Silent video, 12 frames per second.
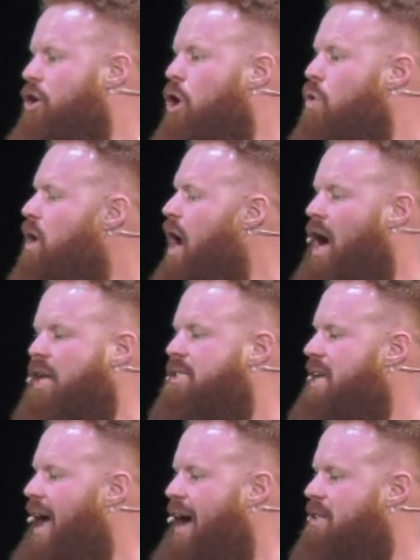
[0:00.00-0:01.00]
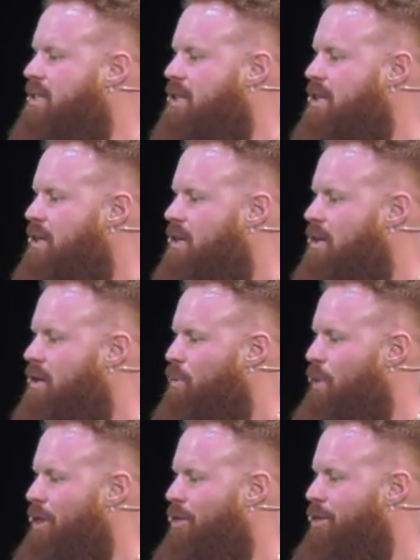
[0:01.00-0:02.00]
contact
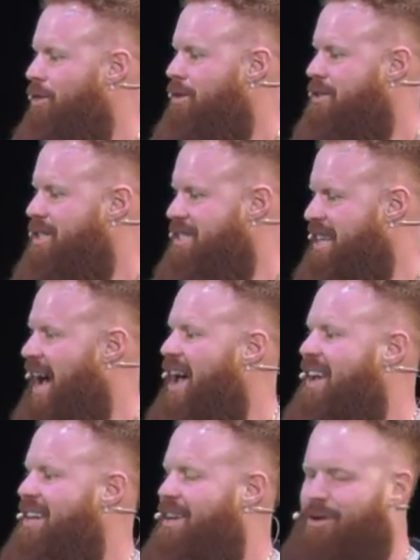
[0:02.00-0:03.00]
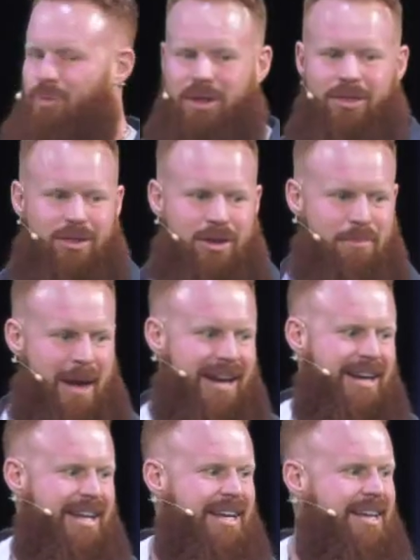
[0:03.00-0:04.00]
with society or with
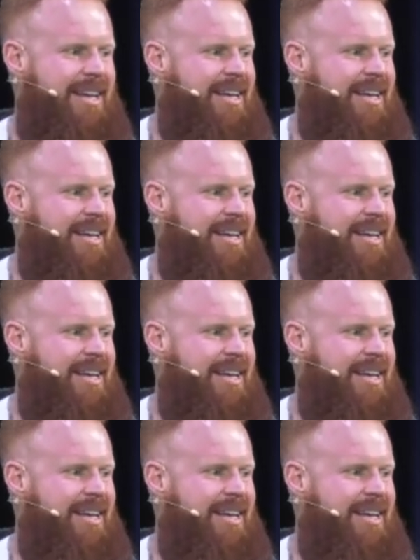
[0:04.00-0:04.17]
humanity.